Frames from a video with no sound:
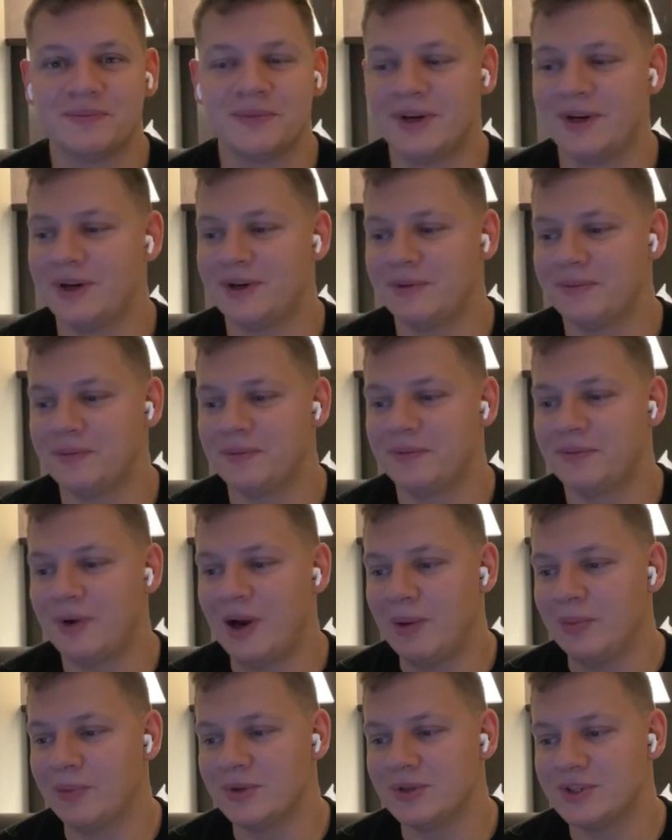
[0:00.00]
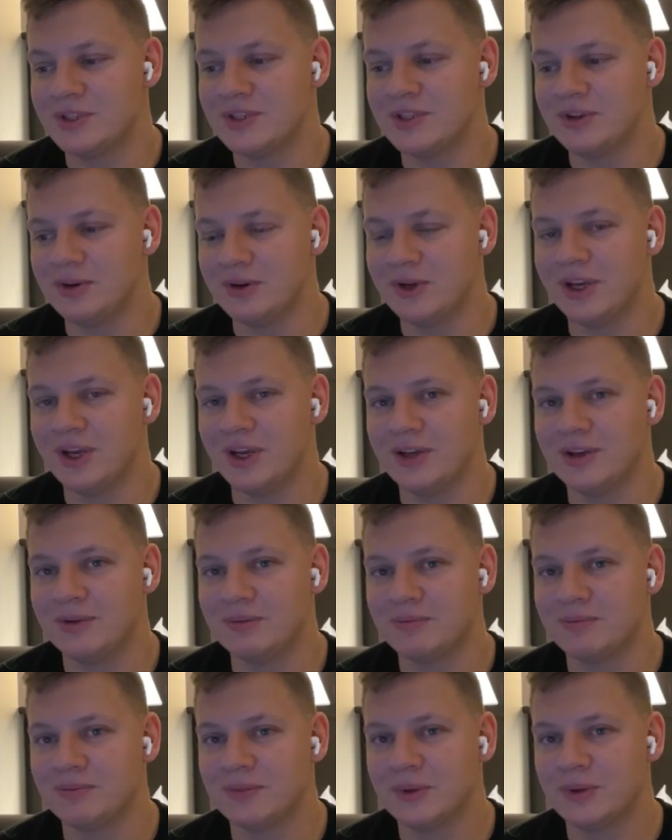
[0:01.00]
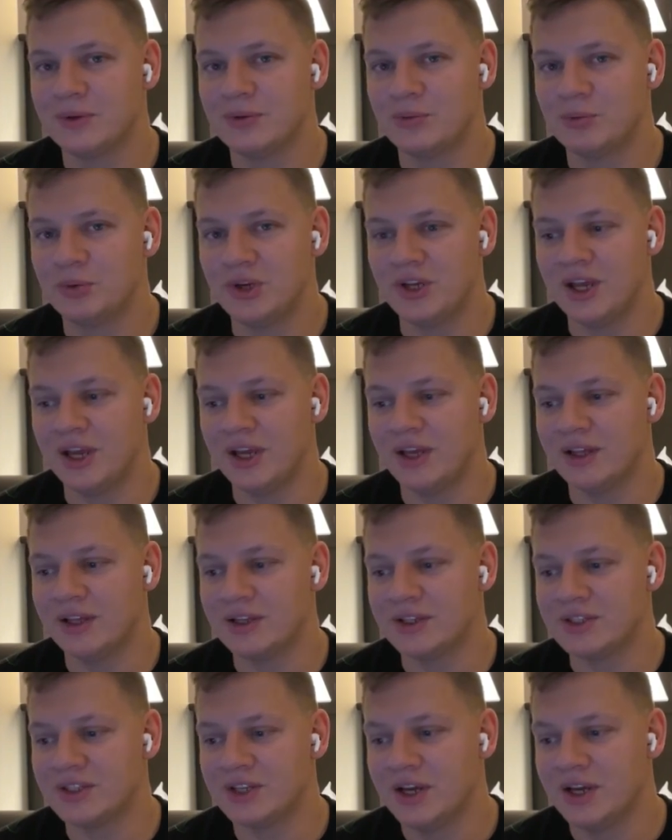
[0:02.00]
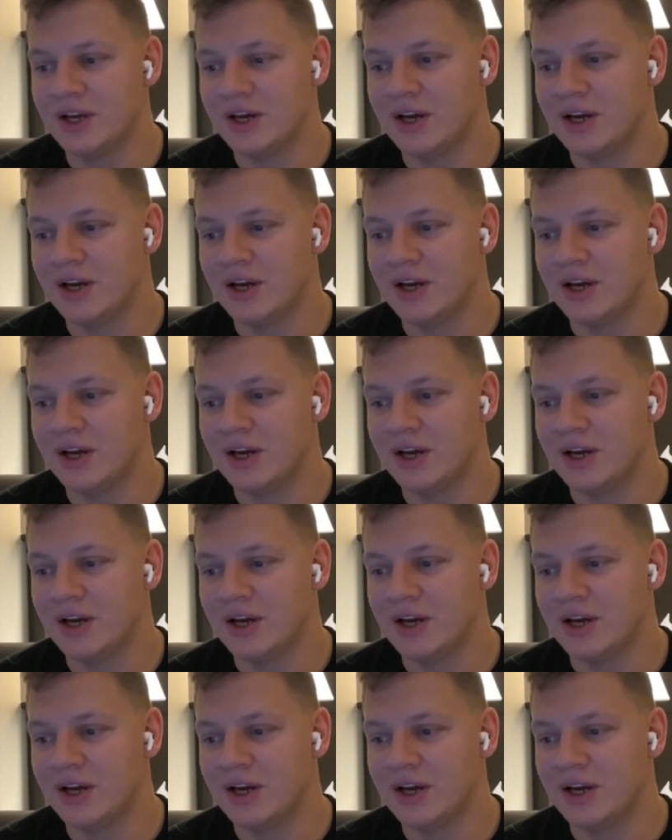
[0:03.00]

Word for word: Yeah, Rymon's is looking ridiculous.